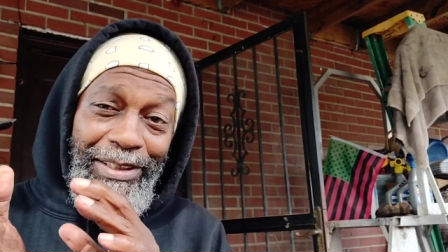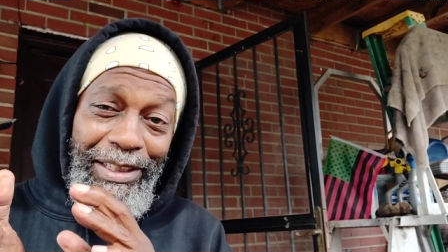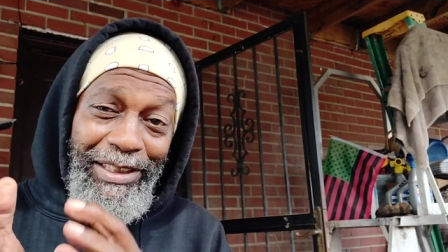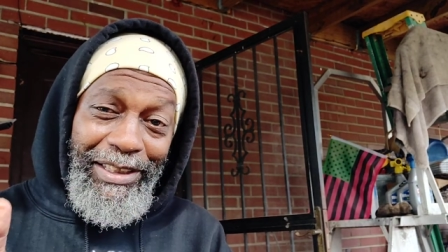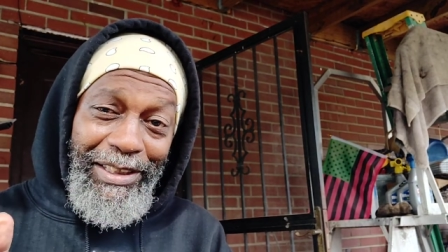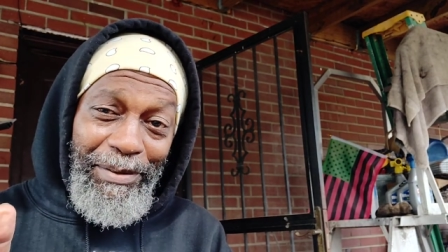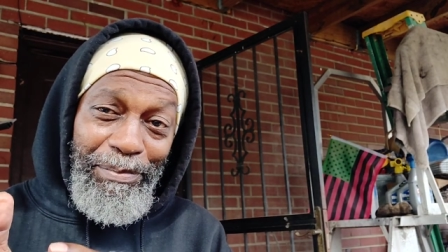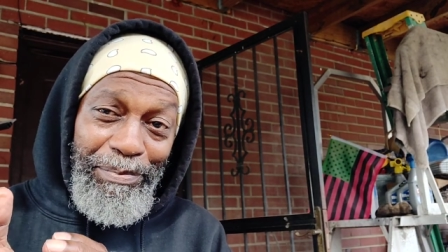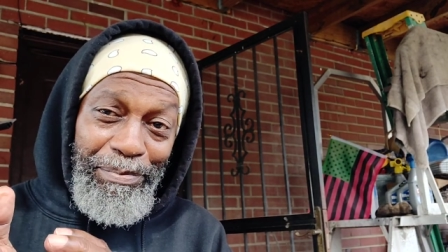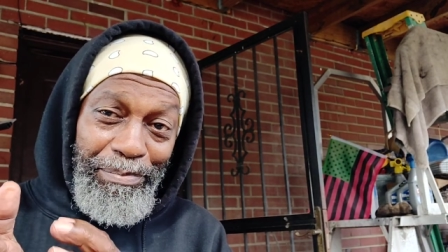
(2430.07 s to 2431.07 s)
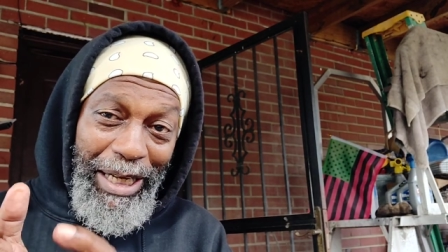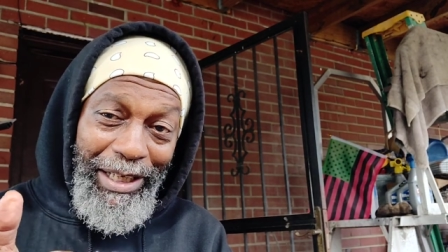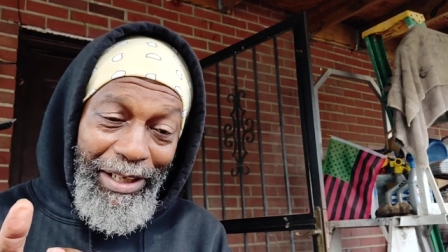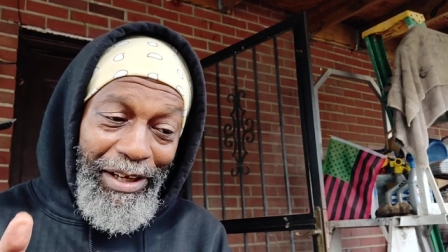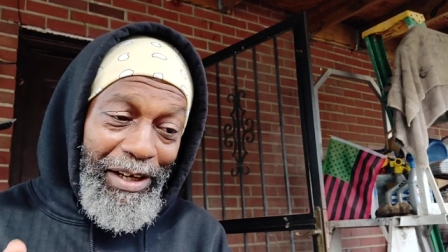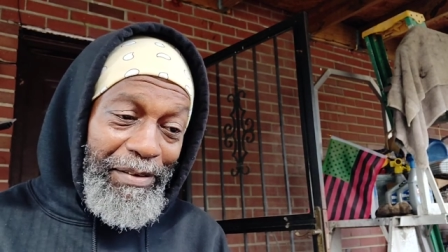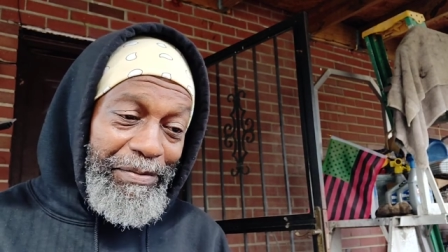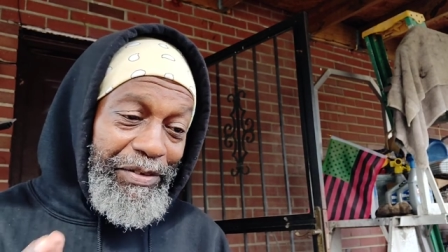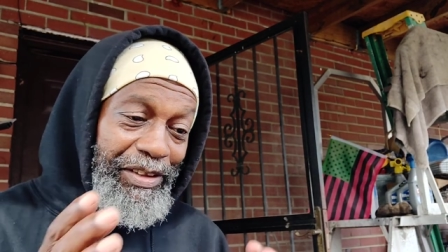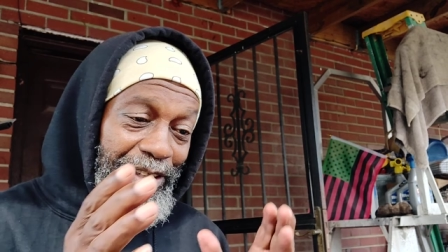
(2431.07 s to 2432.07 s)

This is the making of